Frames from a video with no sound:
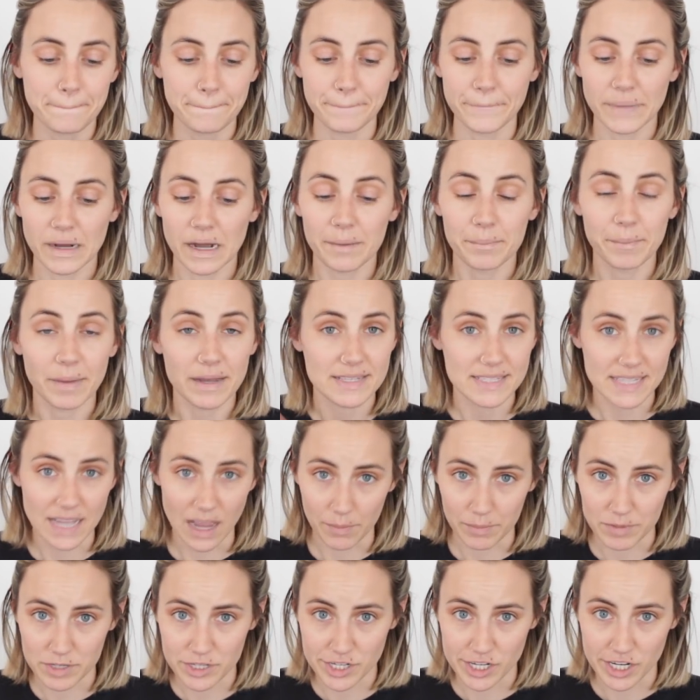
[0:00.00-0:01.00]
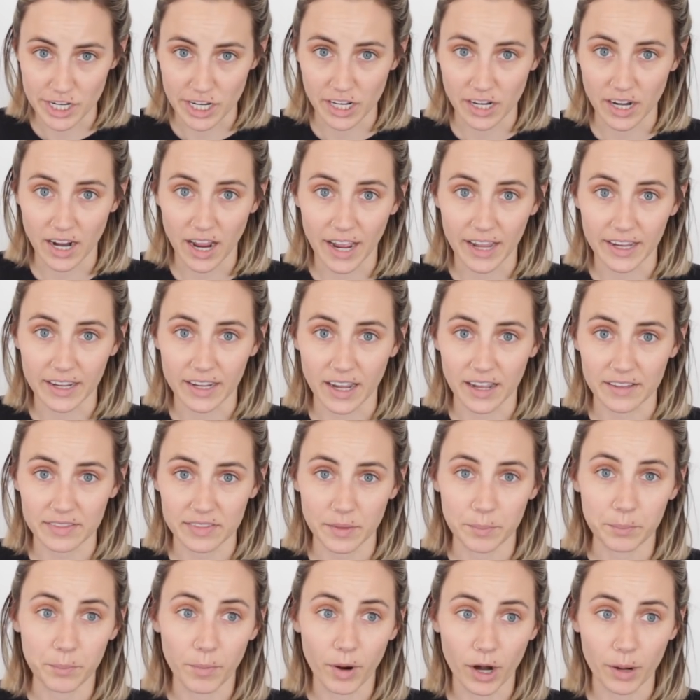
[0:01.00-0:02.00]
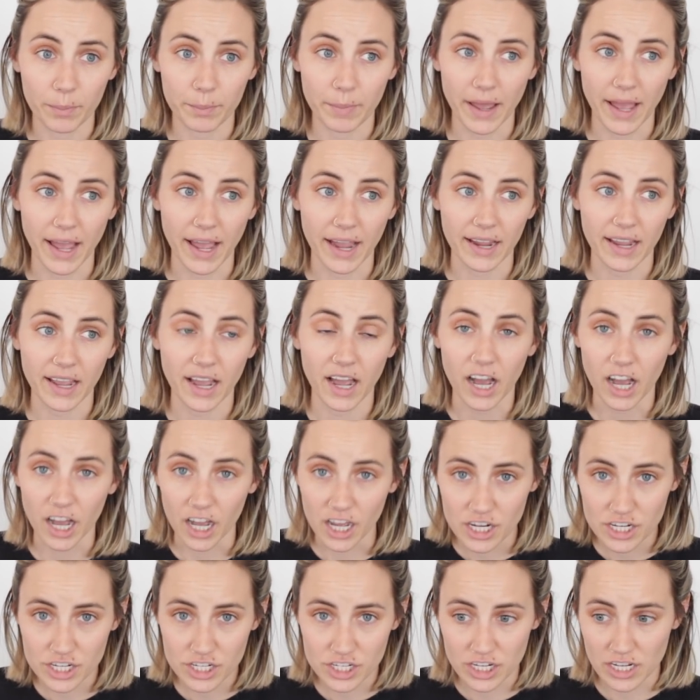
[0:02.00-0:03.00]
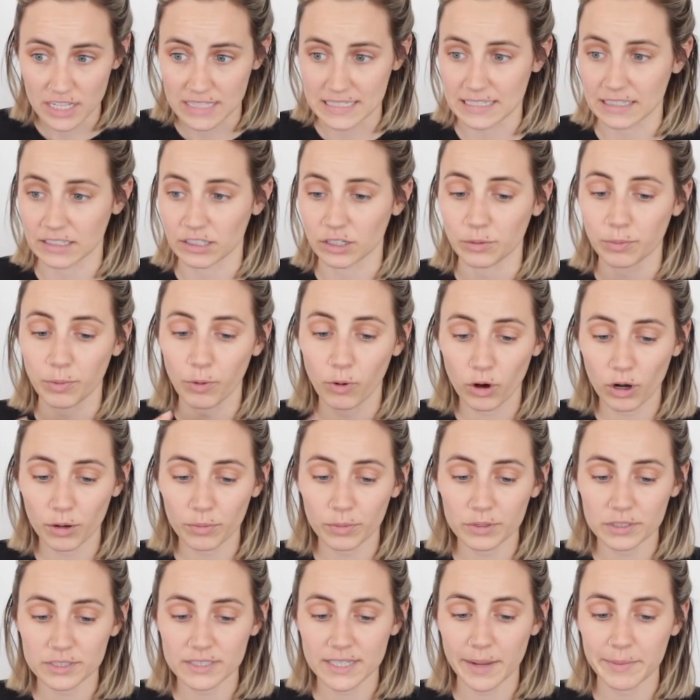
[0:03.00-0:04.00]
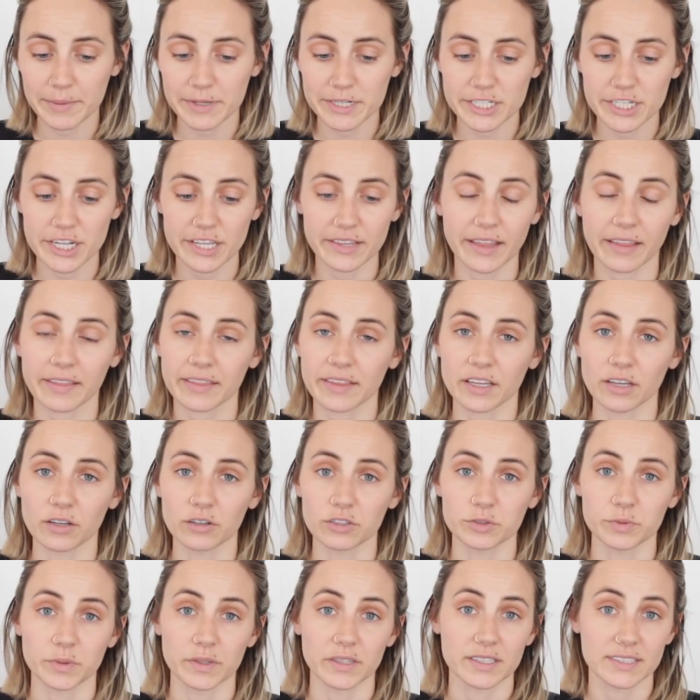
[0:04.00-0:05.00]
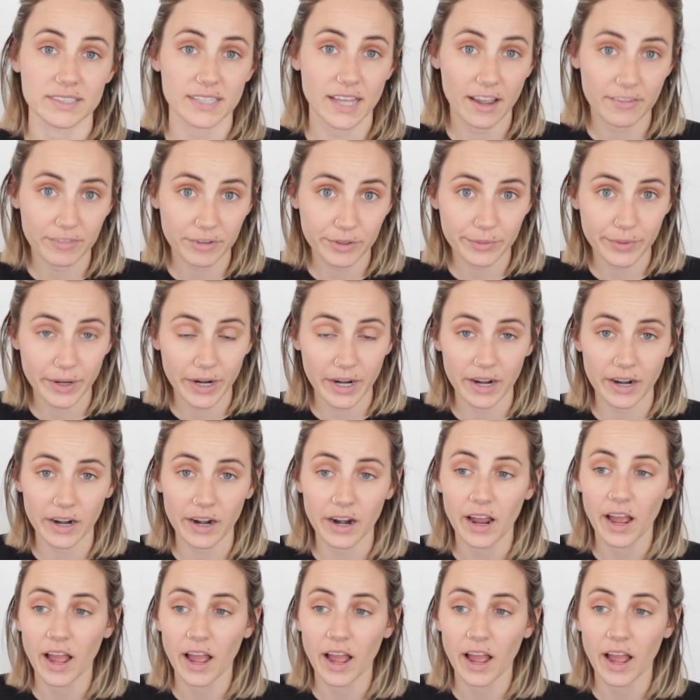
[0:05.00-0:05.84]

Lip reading: but my sound machine, I got the Marpac Hush. It's a little portable sound machine. That thing goes with us everywhere.